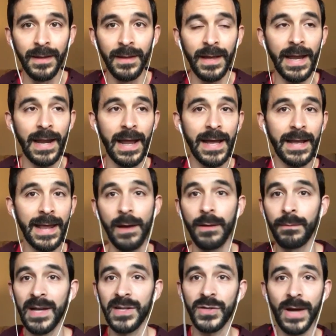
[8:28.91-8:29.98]
and I count
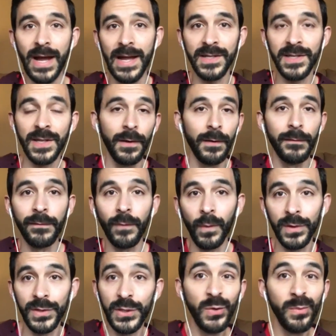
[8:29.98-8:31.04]
my strides for
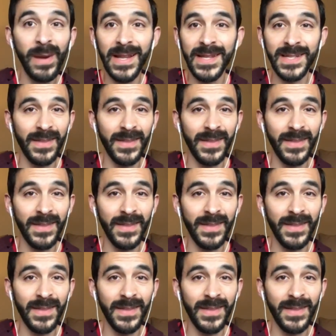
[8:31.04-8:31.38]
2 minutes,